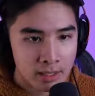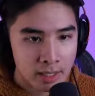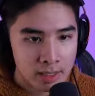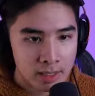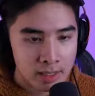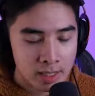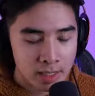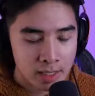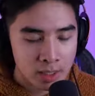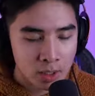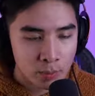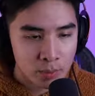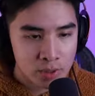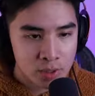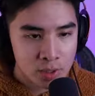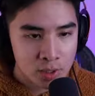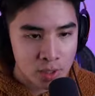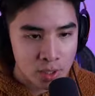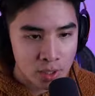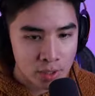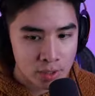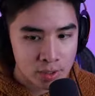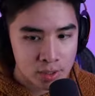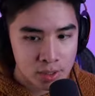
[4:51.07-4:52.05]
I thought that was the
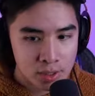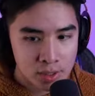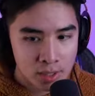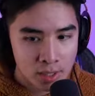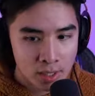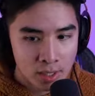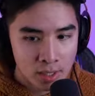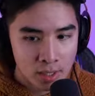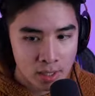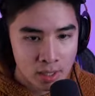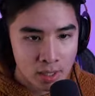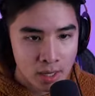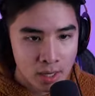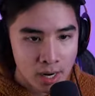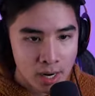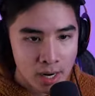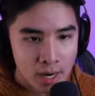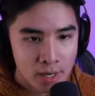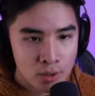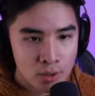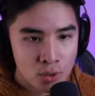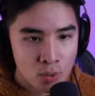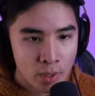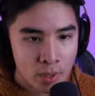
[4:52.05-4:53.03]
nurse.
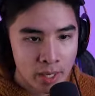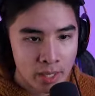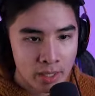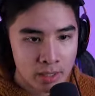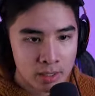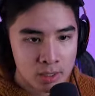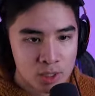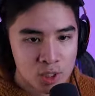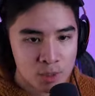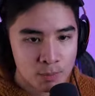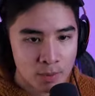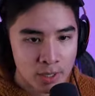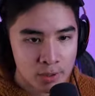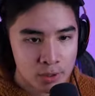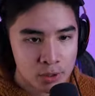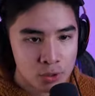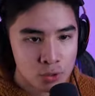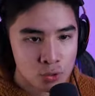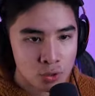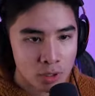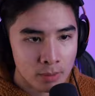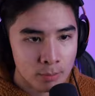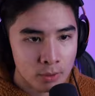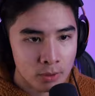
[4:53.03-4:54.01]
Either way, it
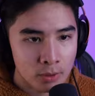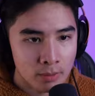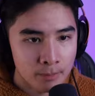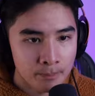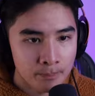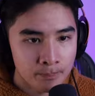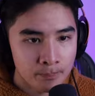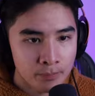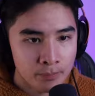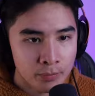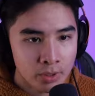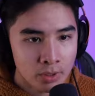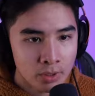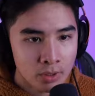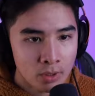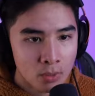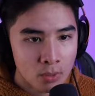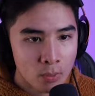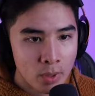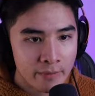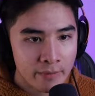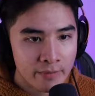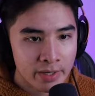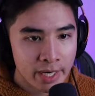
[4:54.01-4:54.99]
spells trouble.
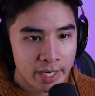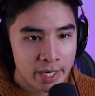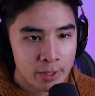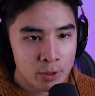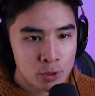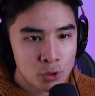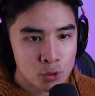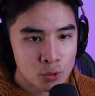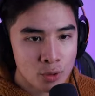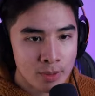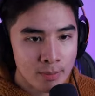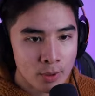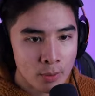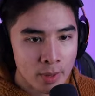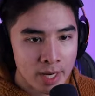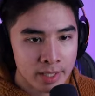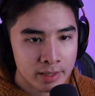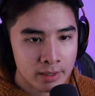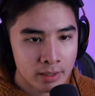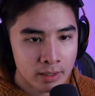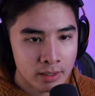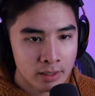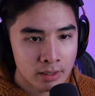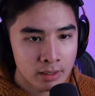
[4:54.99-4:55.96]
We have an air screamer
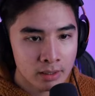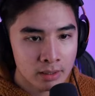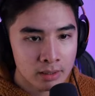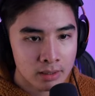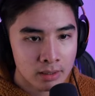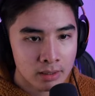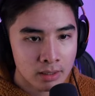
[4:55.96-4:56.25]
right there.